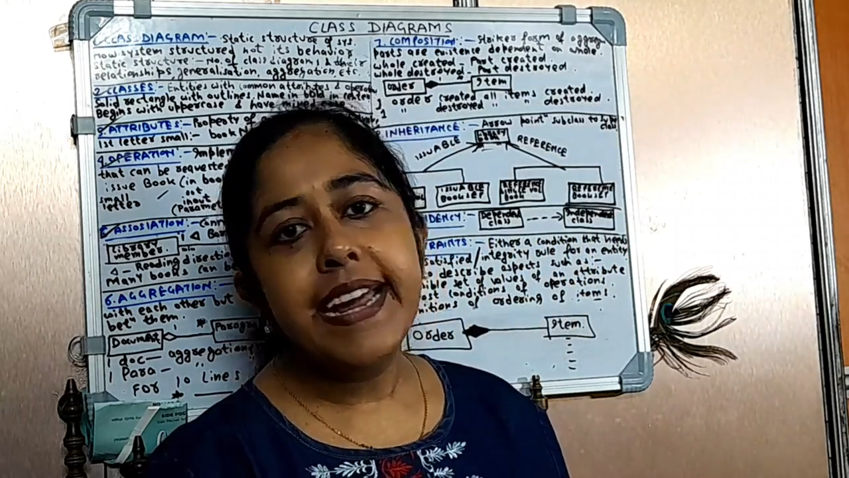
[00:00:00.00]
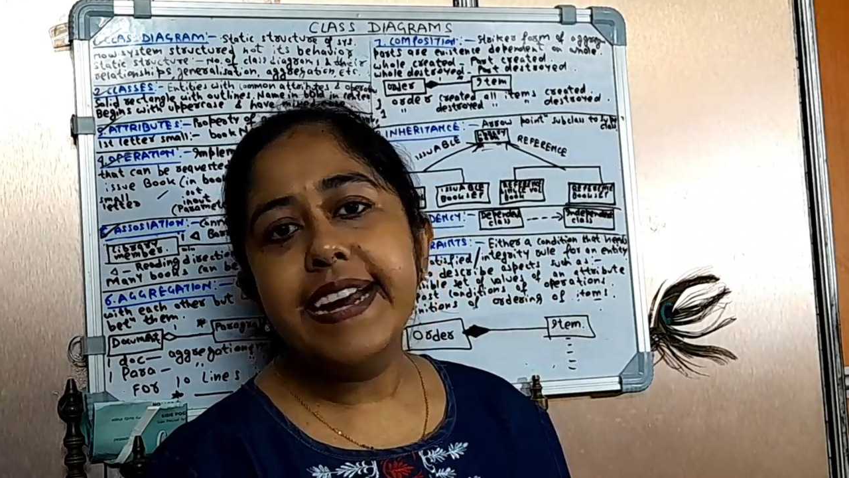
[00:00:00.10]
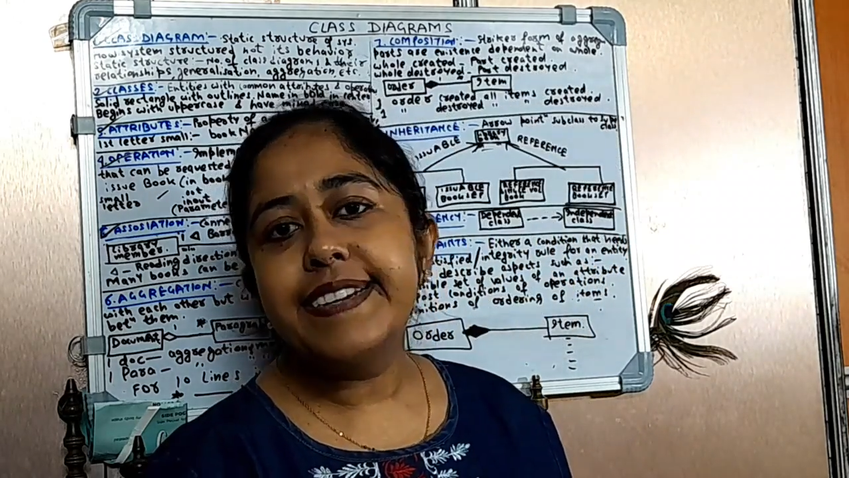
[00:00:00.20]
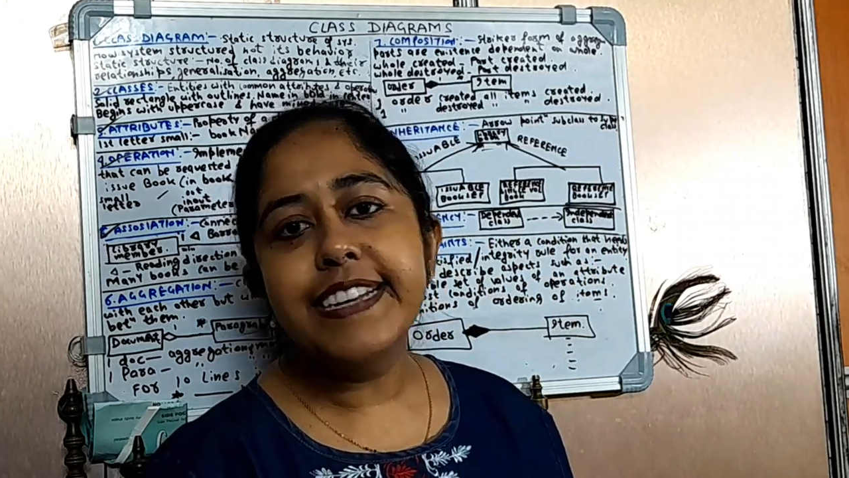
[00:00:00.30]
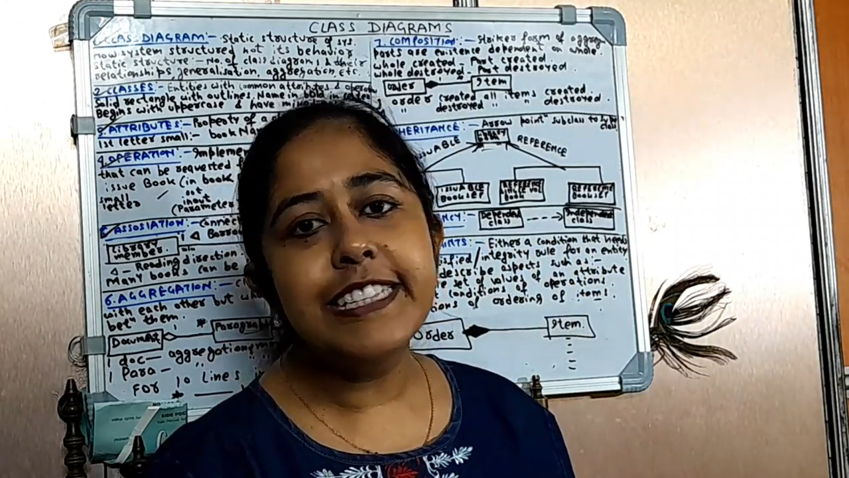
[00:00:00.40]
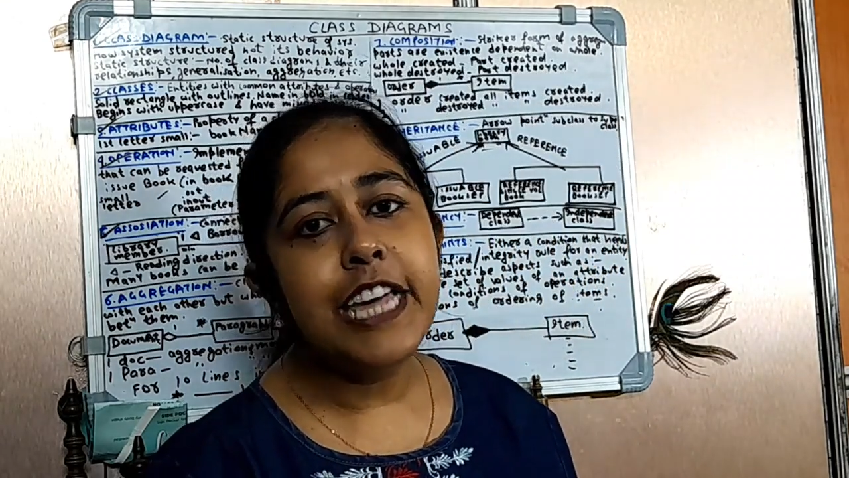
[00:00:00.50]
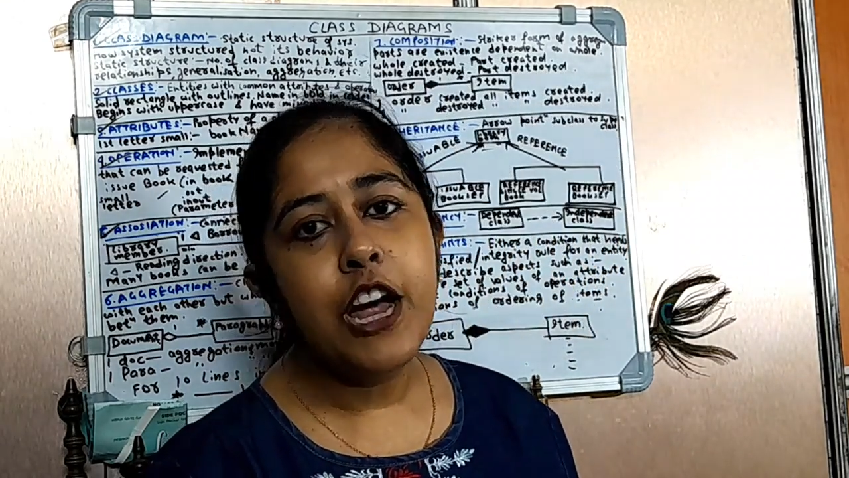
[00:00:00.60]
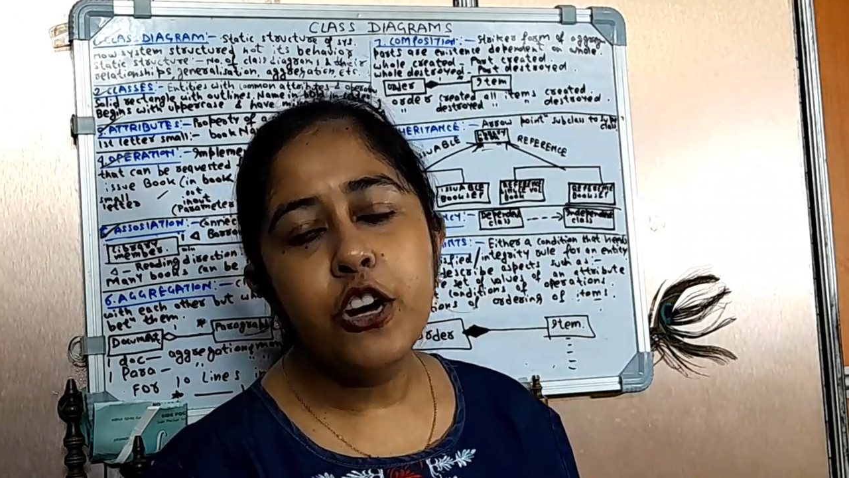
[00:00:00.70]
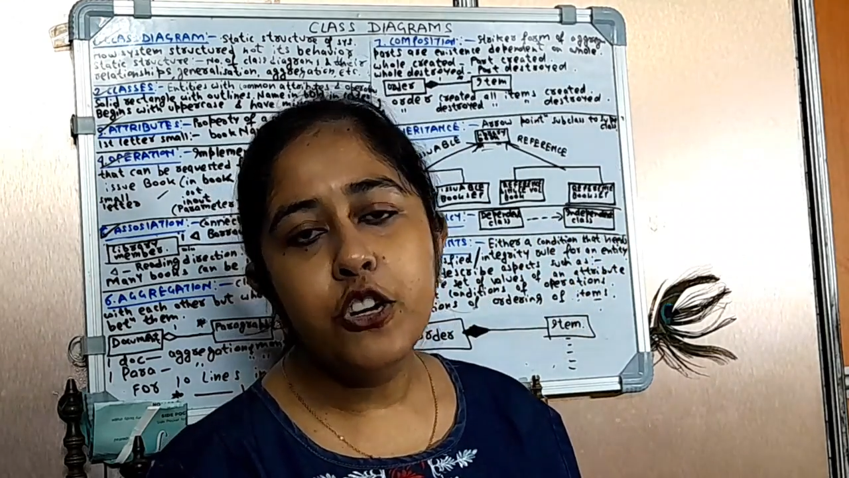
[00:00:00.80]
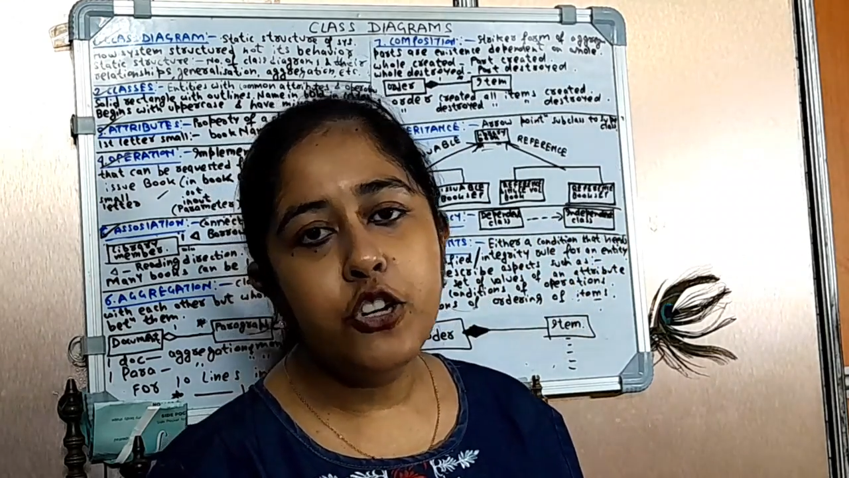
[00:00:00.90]
it is
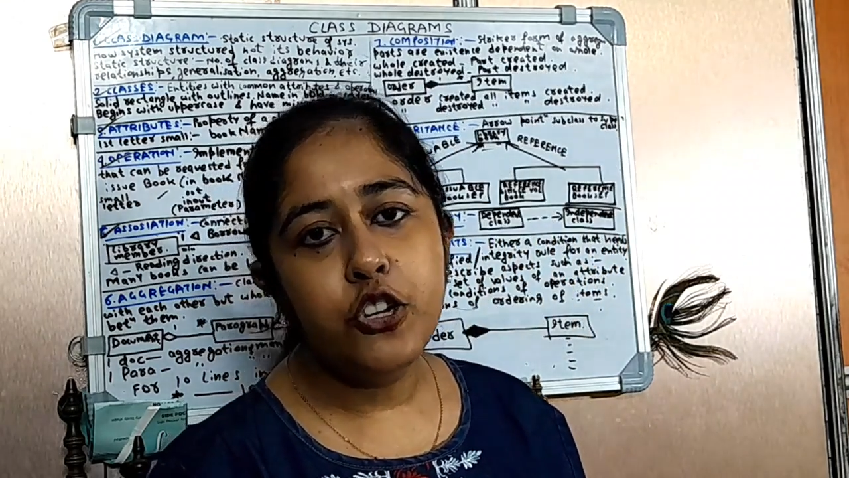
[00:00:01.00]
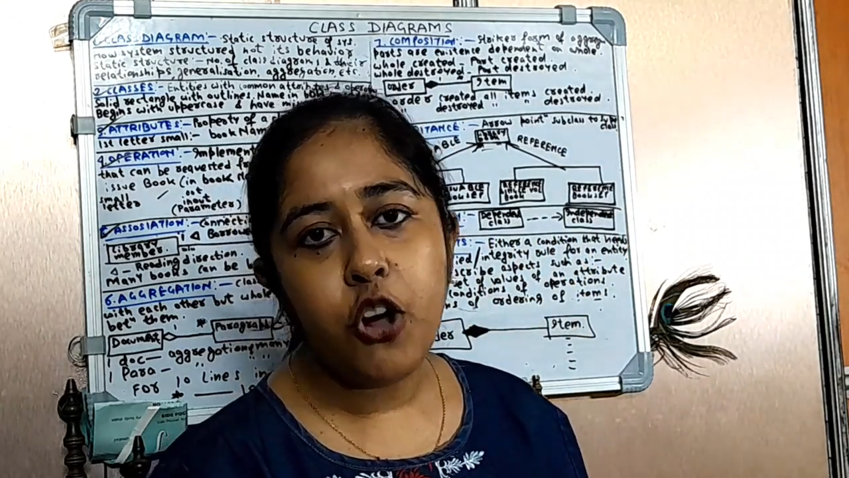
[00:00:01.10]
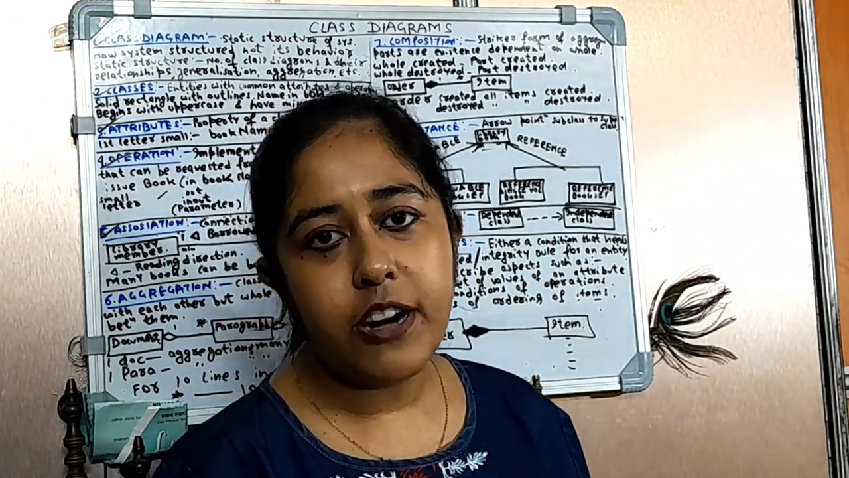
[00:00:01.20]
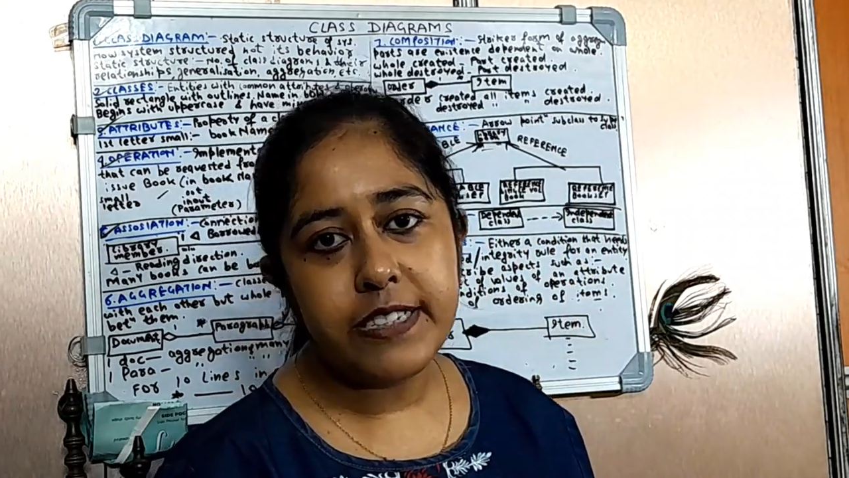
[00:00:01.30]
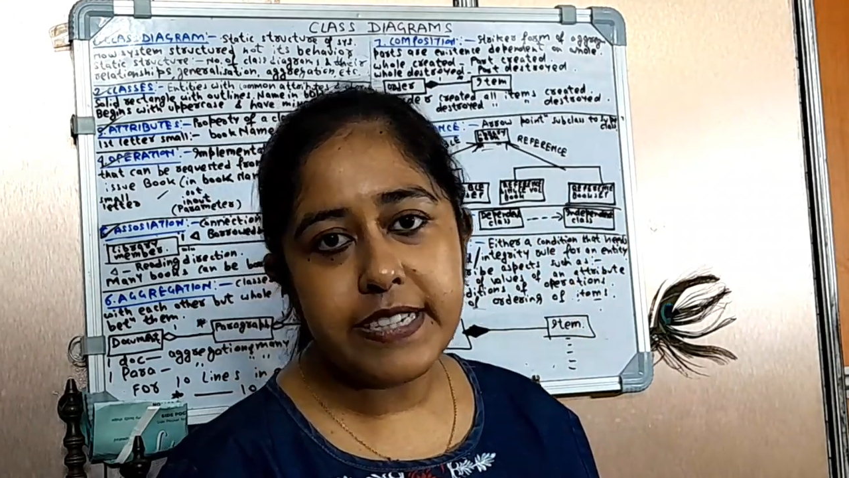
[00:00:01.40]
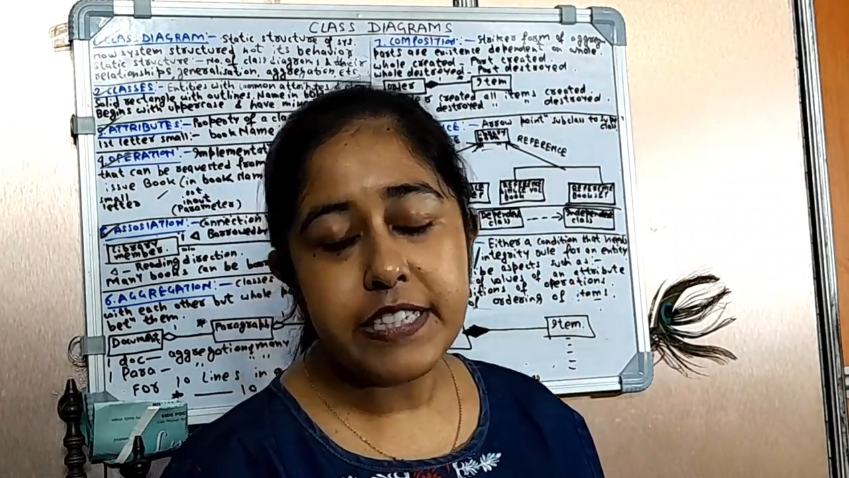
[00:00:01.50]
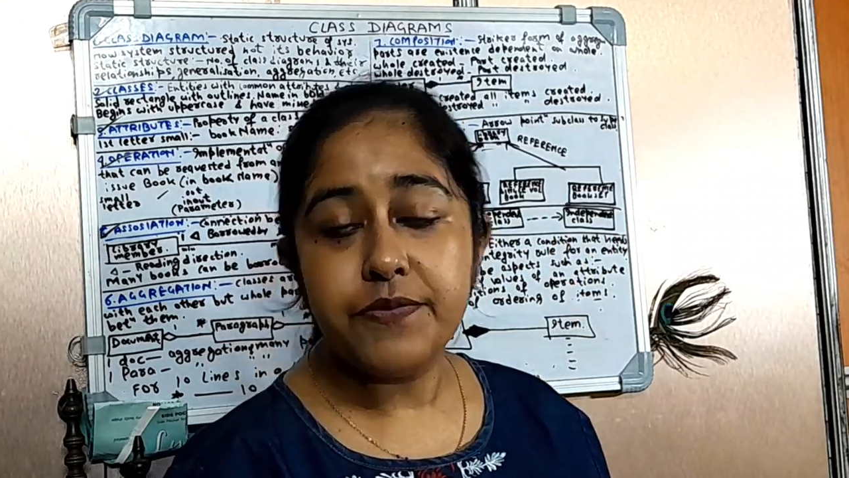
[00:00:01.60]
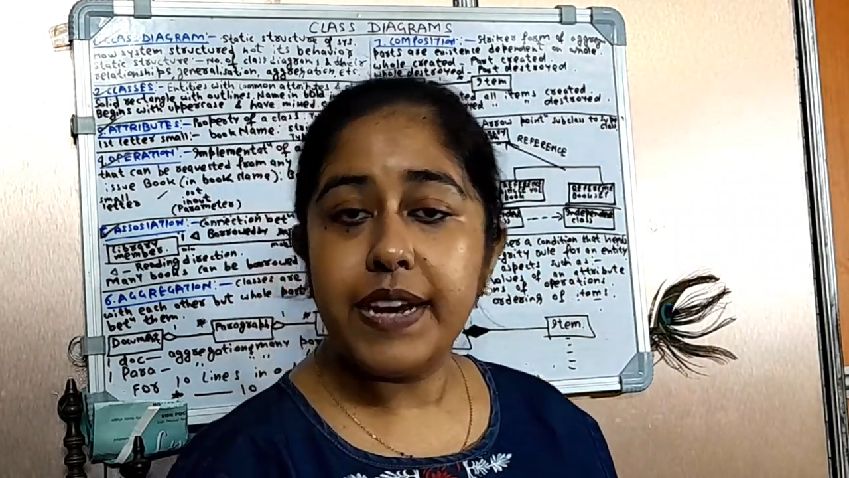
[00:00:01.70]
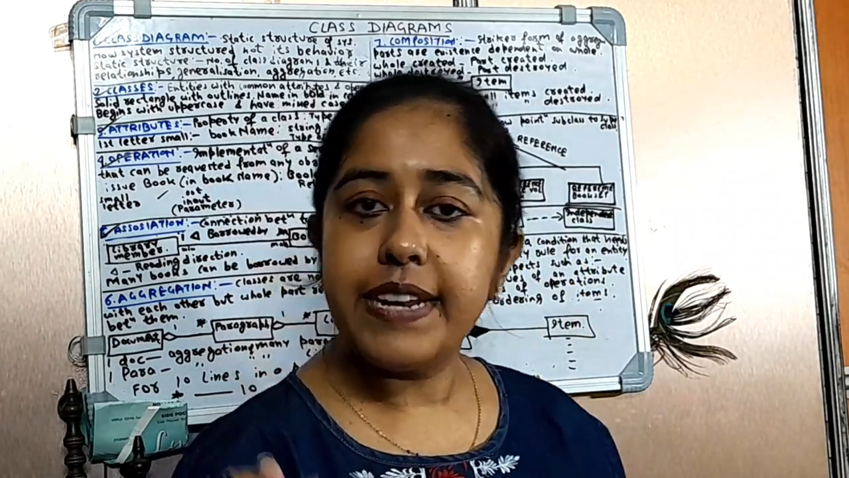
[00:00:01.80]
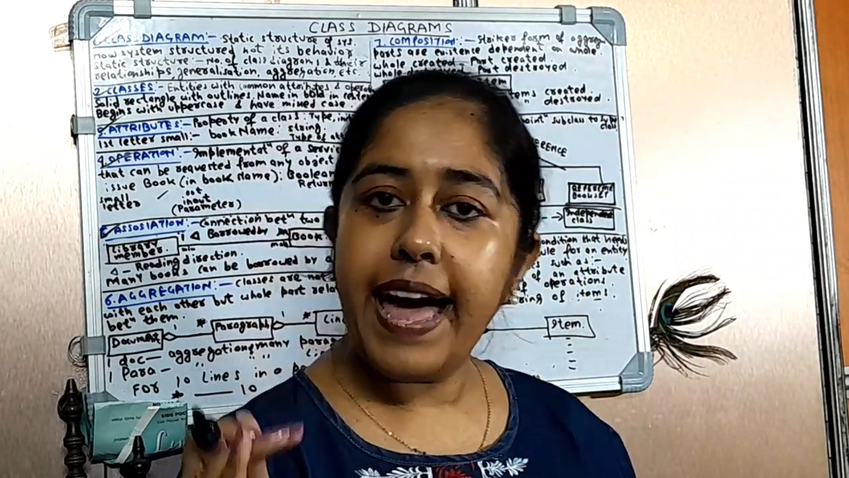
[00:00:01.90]
not justified.